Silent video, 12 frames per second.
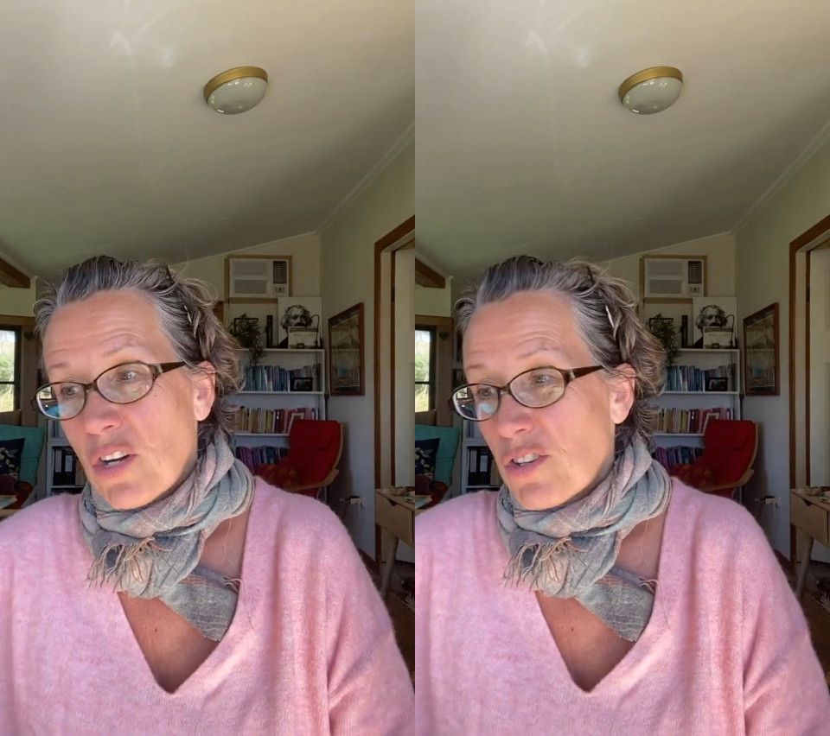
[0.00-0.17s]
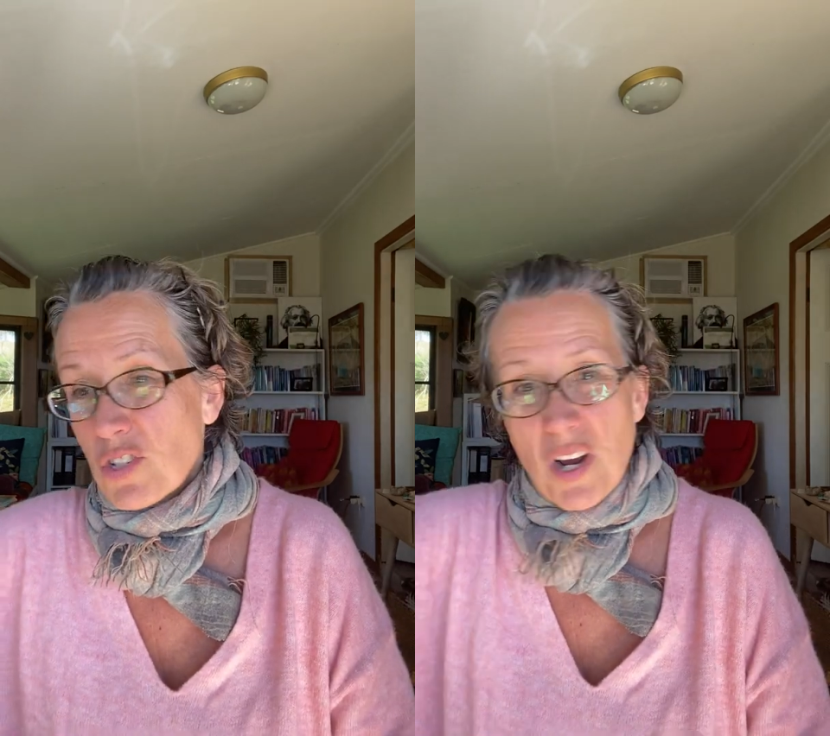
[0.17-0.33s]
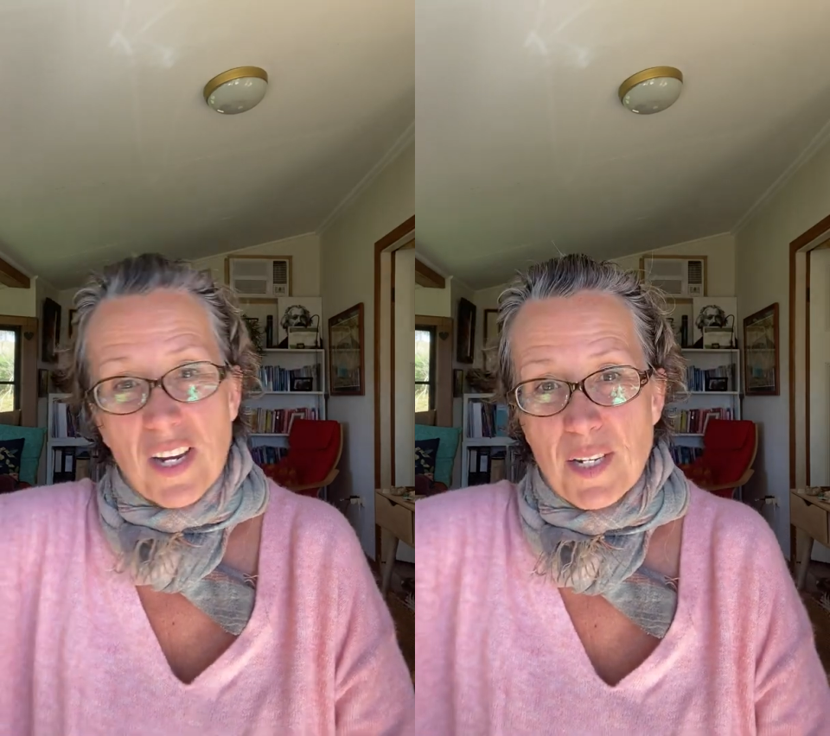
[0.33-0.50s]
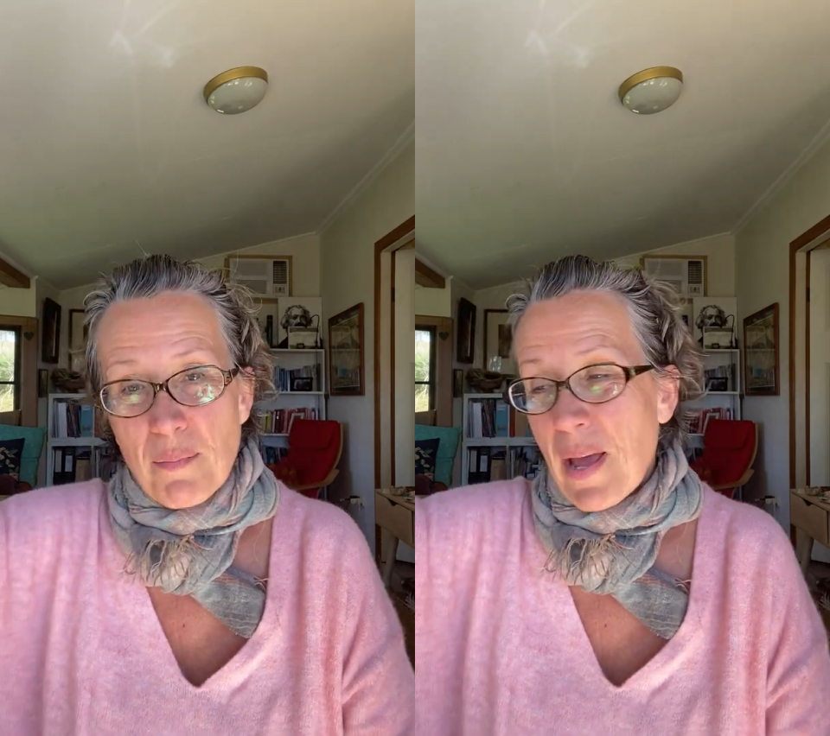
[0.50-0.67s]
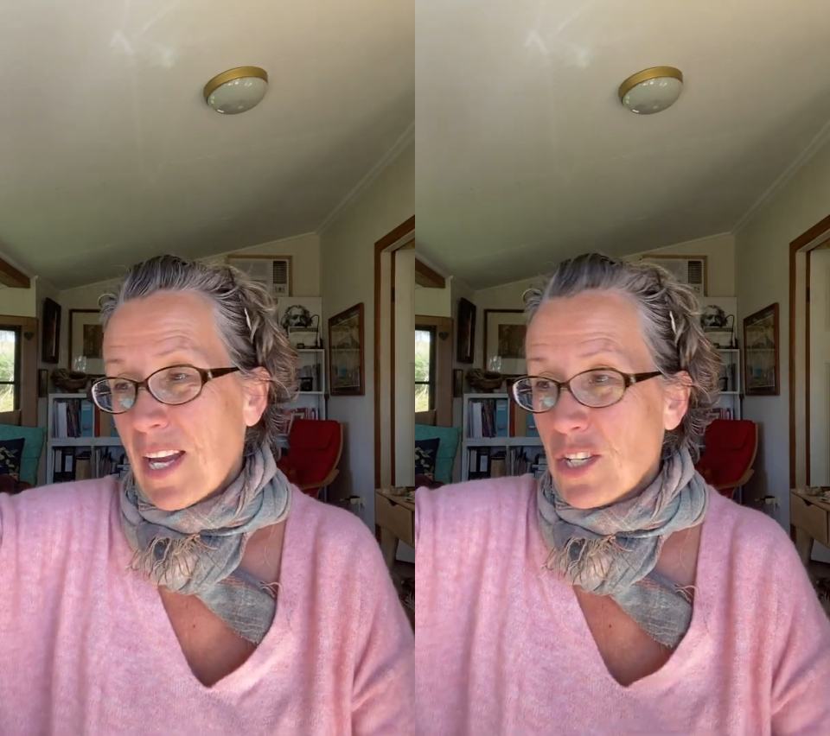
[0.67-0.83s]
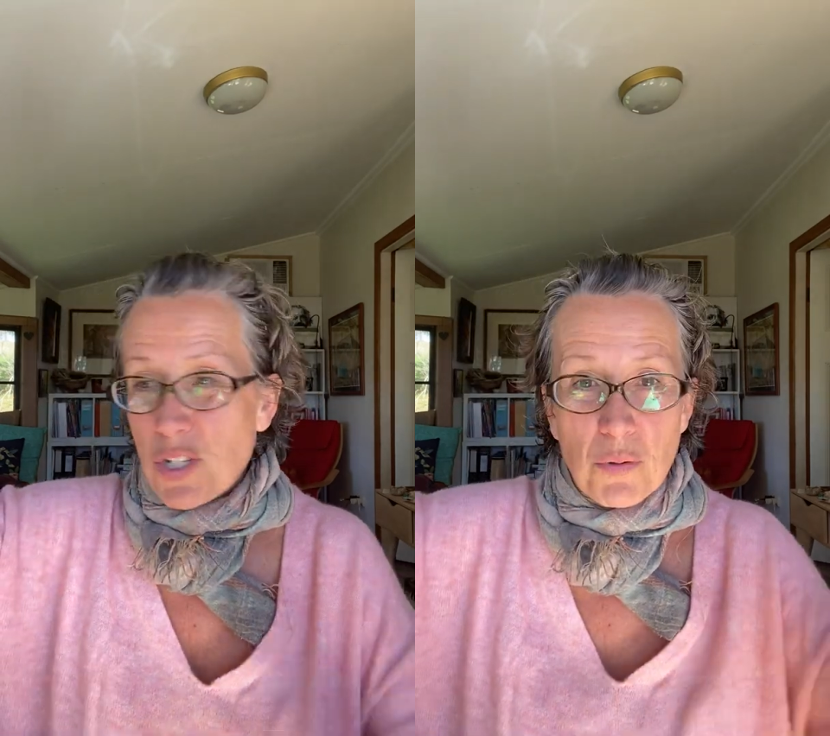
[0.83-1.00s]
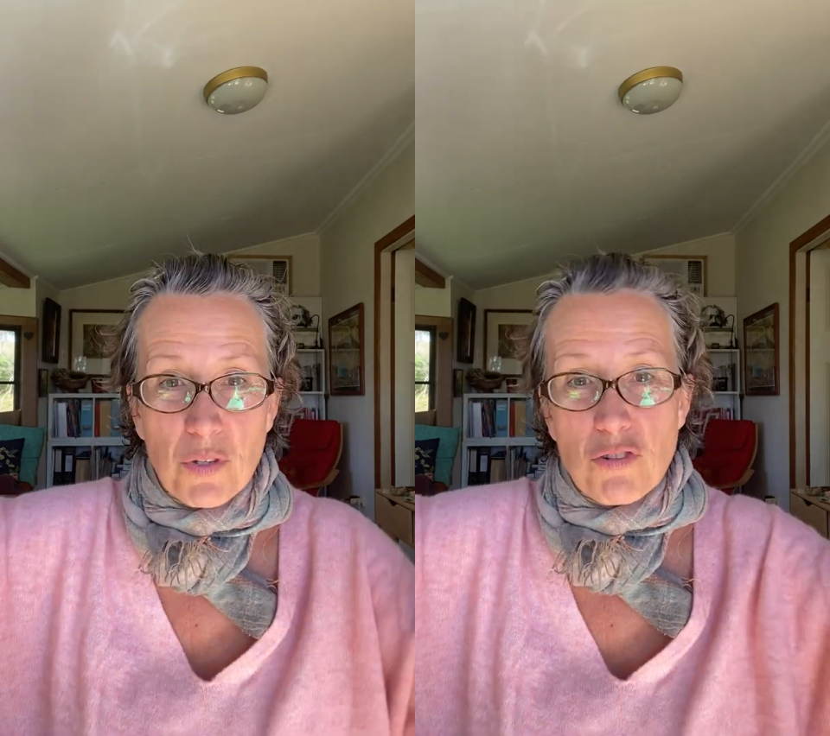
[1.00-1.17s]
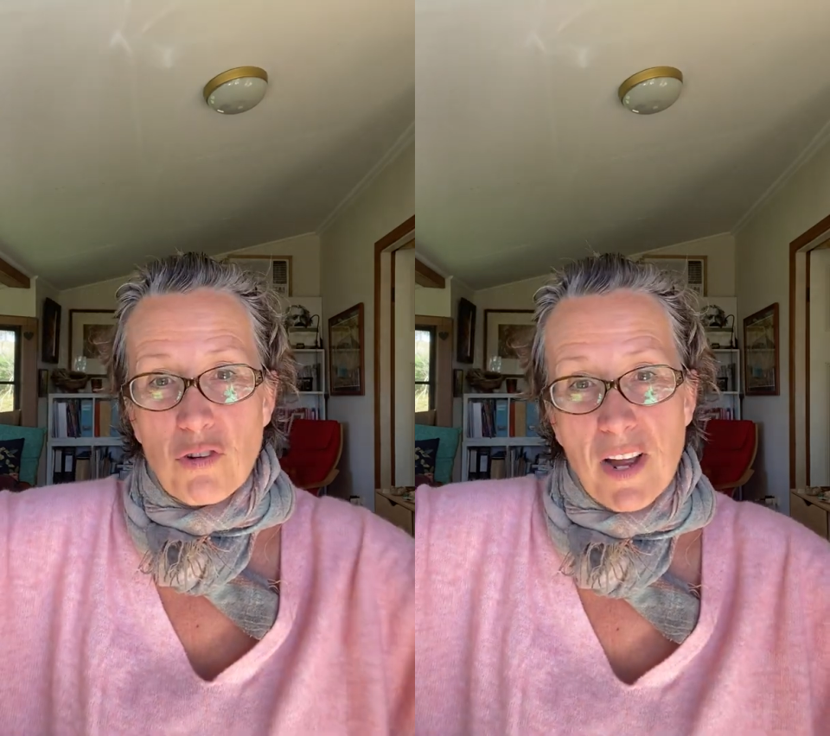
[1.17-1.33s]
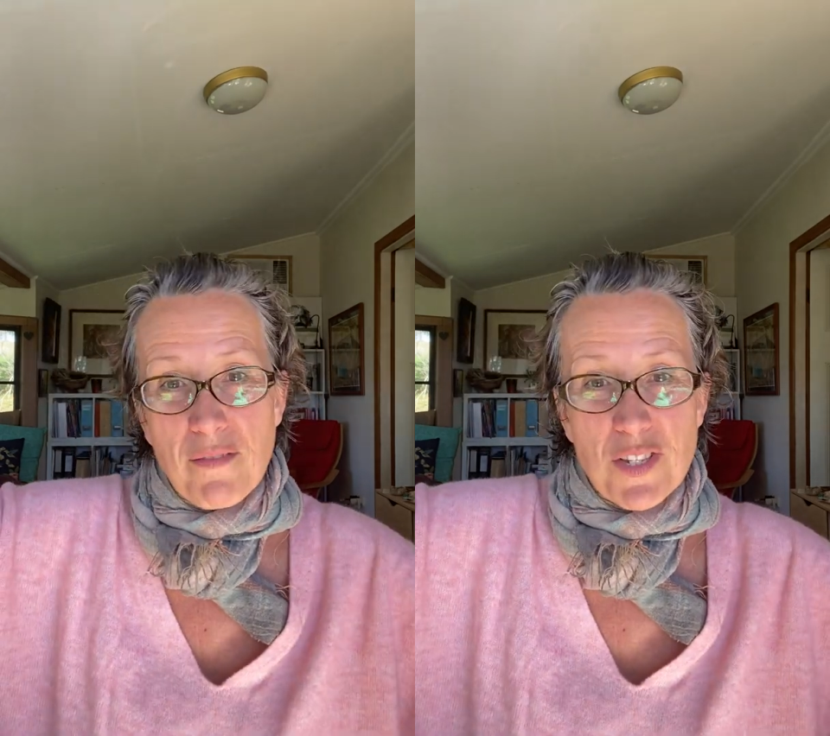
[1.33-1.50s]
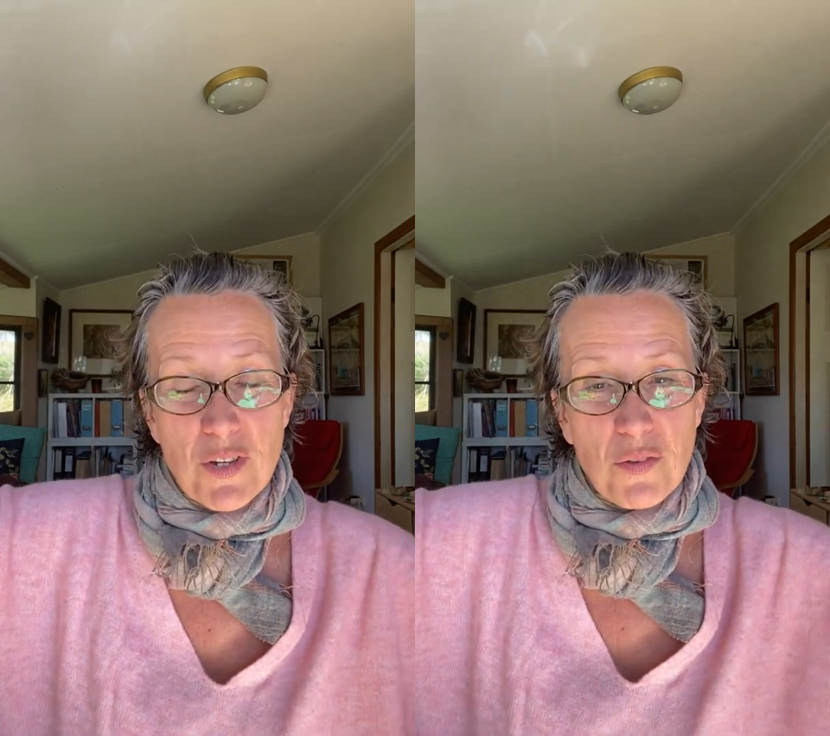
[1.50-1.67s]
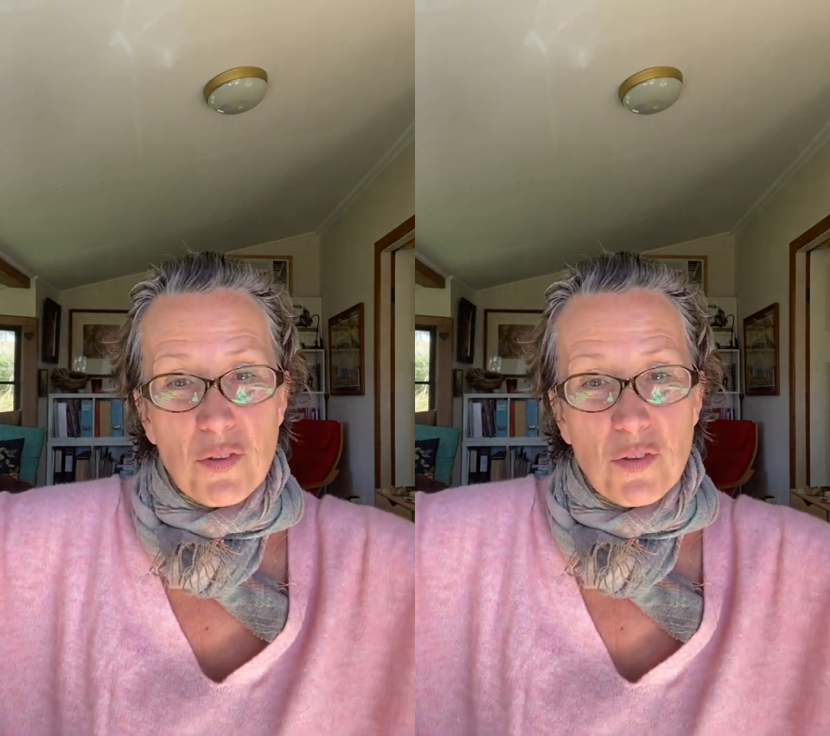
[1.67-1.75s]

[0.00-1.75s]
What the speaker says: trying to manage all the drivers on